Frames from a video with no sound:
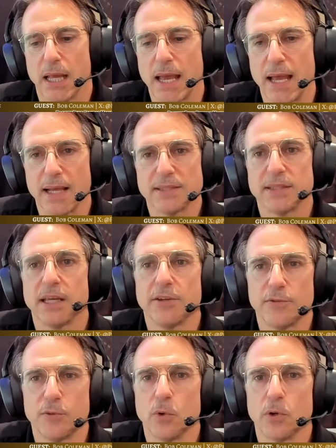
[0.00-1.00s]

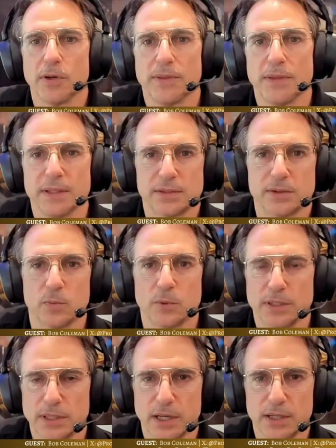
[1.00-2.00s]
asking for this
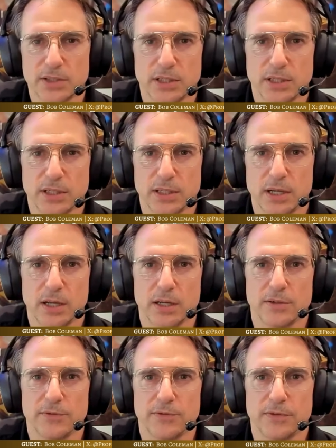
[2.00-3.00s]
reduction
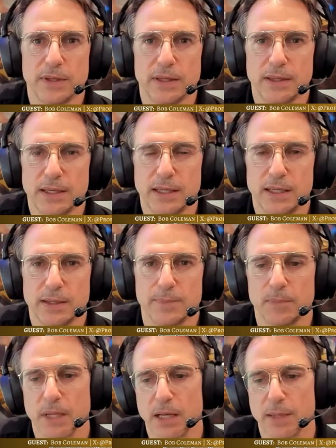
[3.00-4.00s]
of the
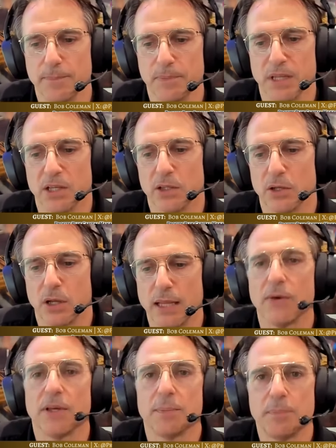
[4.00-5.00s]

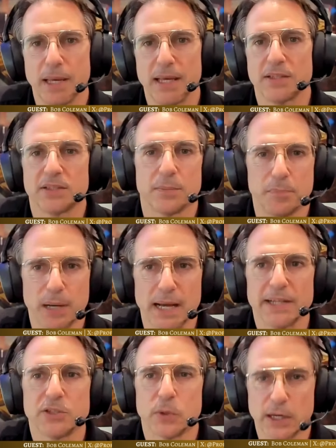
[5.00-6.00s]
allowing banks to
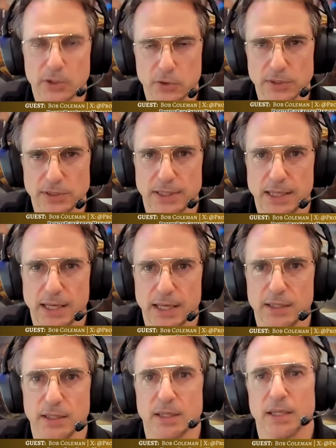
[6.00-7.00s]
buy treasuries
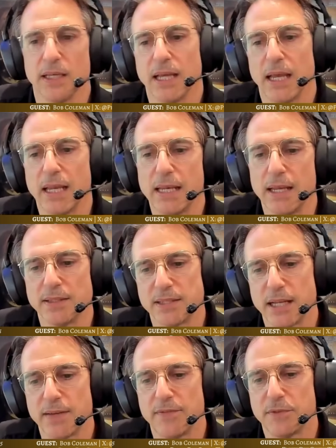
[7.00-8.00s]
again, and
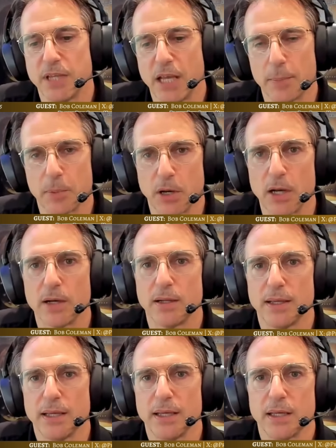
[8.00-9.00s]
instead of
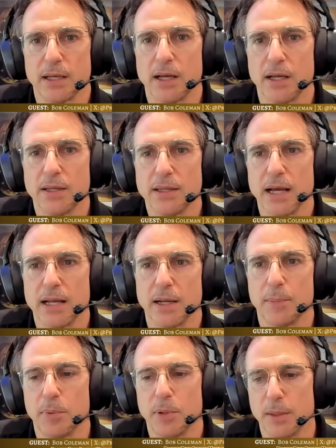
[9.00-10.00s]
temporarily not
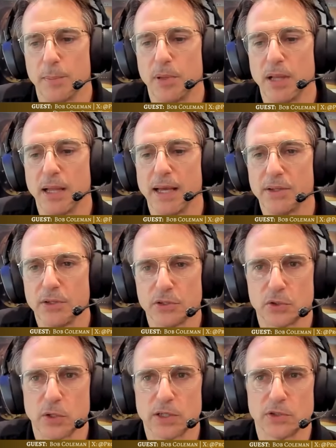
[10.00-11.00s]
applying
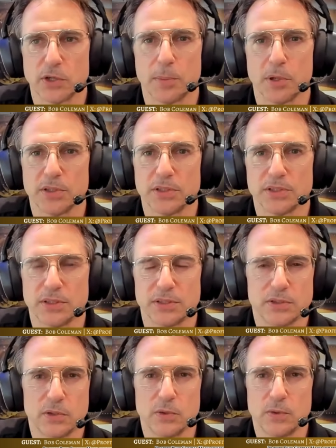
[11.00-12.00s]
those treasury
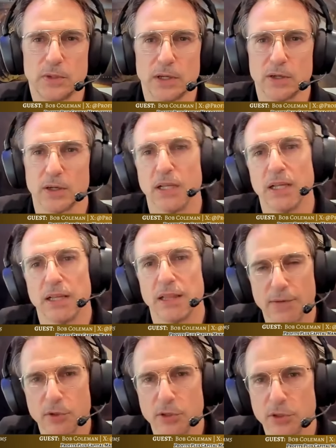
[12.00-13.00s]
purchases to their
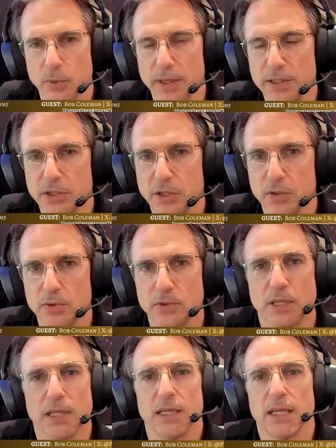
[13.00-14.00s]
leverage ratios,